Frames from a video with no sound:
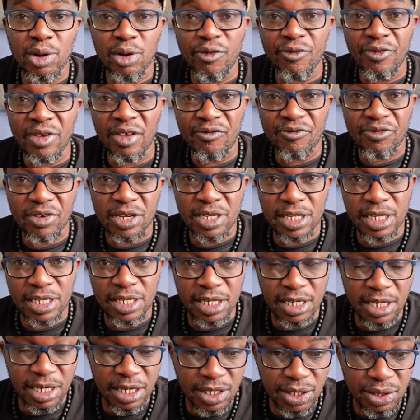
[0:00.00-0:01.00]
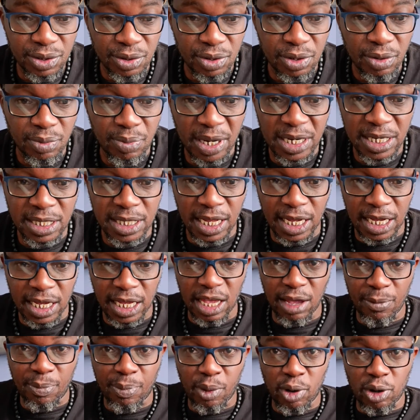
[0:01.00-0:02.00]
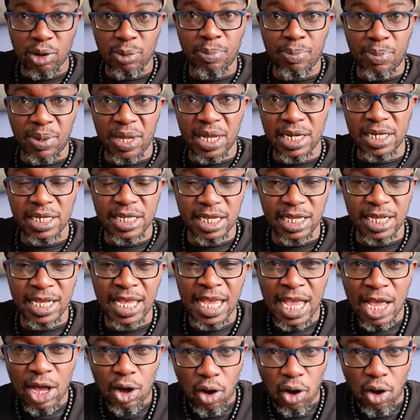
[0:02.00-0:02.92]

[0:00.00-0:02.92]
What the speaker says: of every generation, but they keep on building.